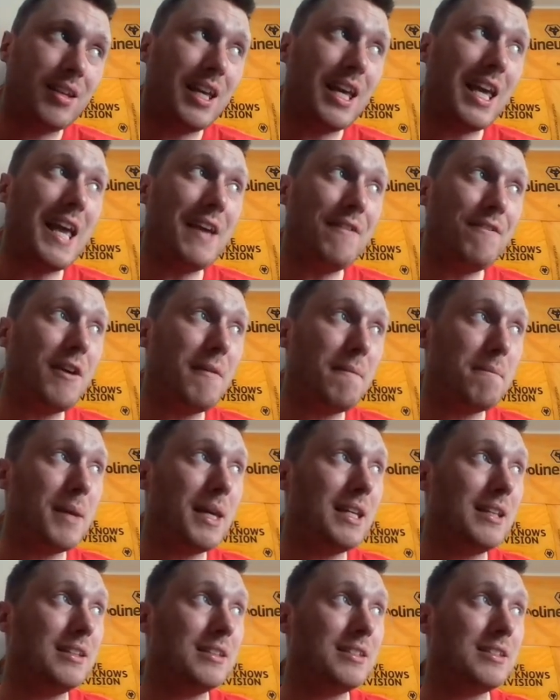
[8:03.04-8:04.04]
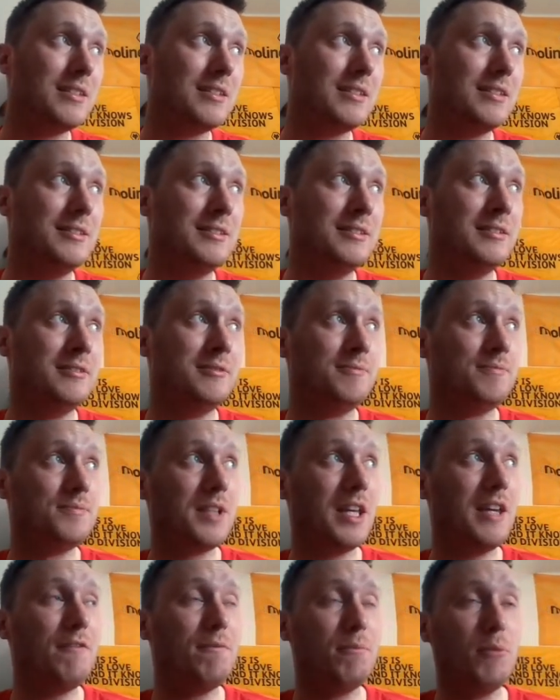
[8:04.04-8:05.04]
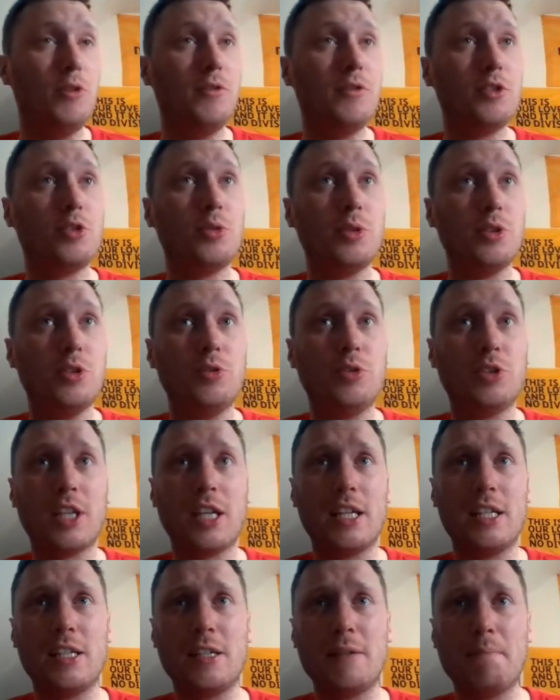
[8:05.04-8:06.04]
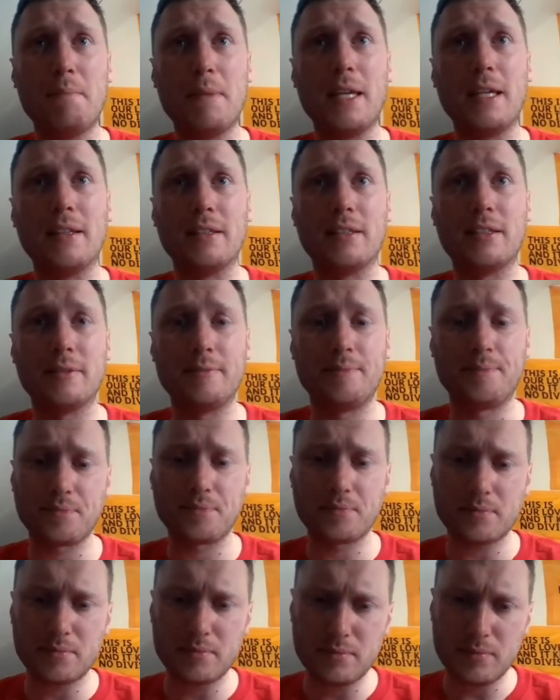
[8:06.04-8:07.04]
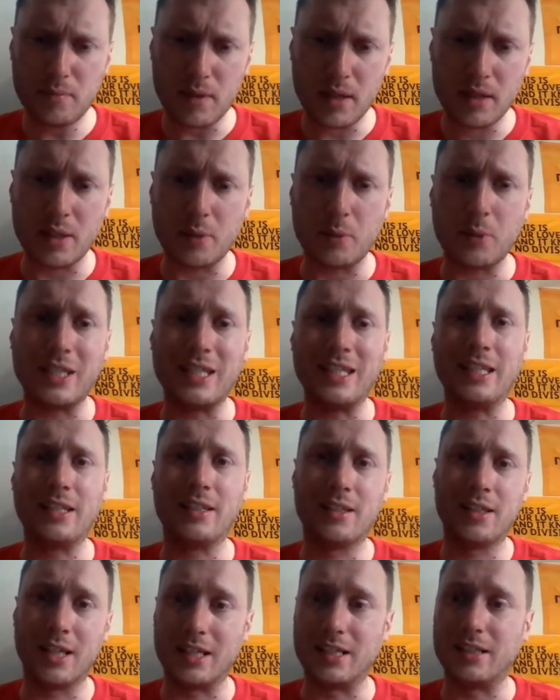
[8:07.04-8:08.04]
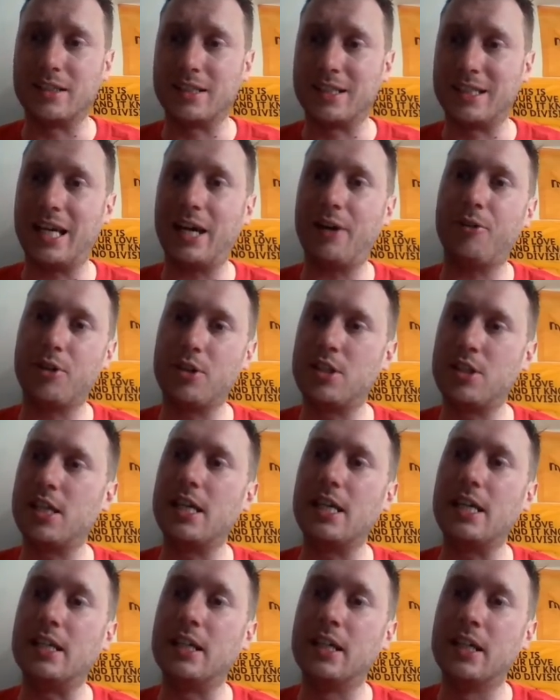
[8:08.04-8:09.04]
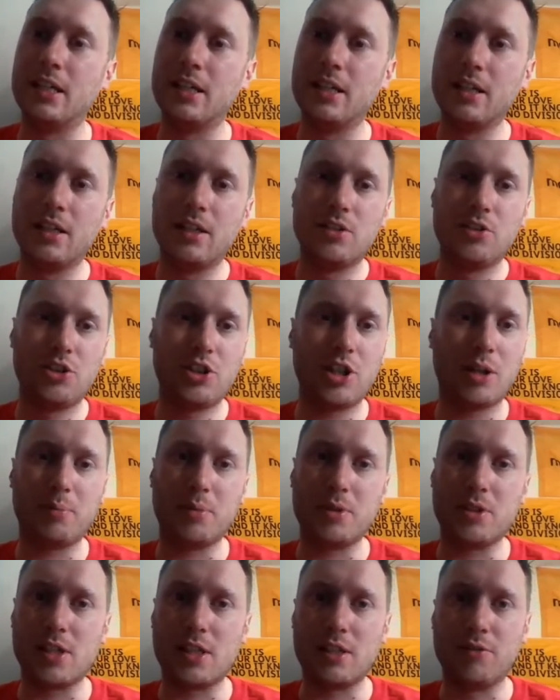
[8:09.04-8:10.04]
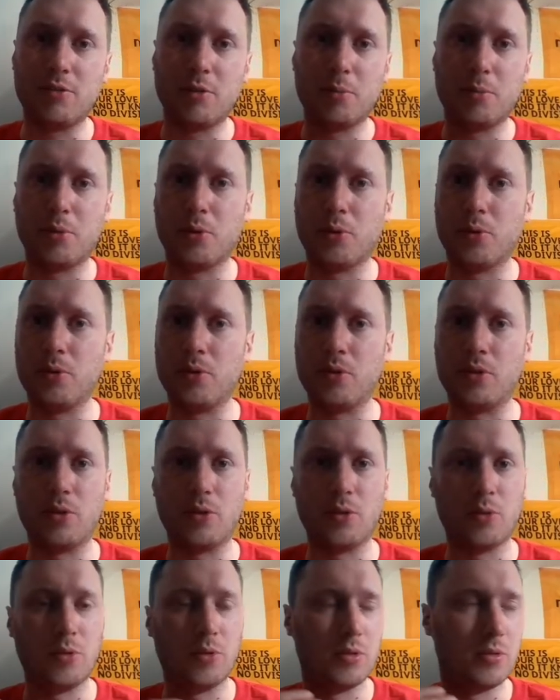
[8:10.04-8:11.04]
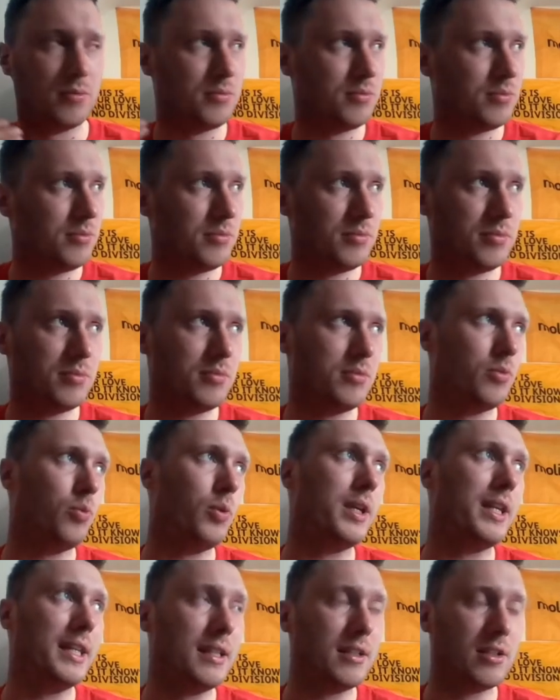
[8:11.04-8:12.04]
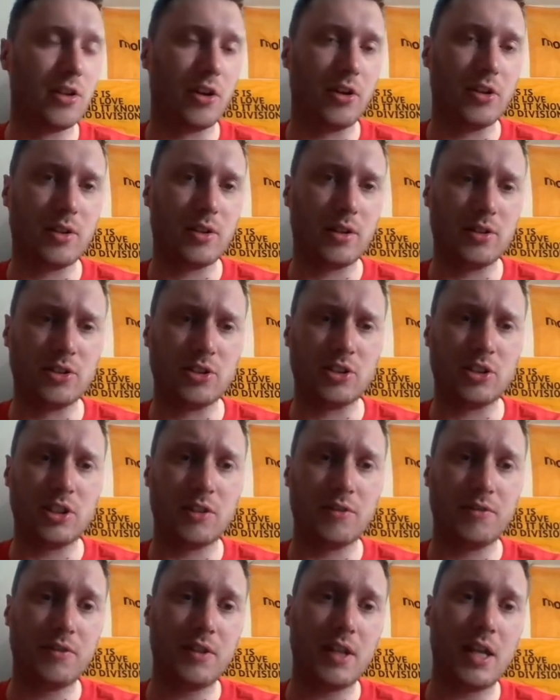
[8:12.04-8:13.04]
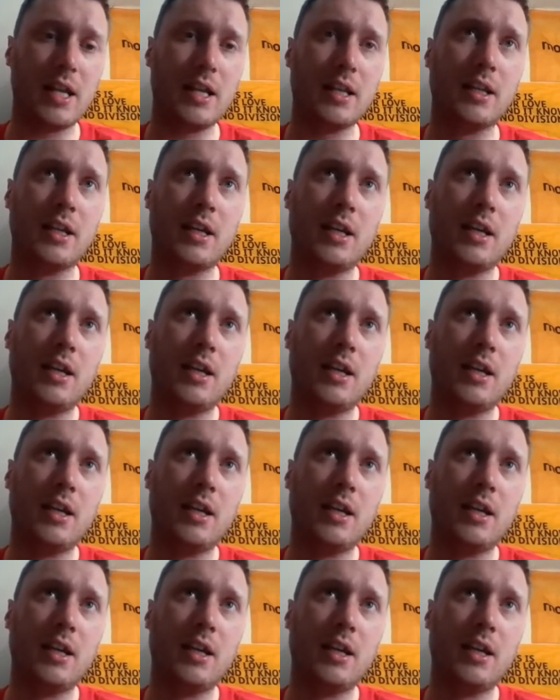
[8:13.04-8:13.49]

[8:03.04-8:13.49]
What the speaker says: If it means if moving to a new stadium means that we can guarantee Champions League football or winning titles and stuff, then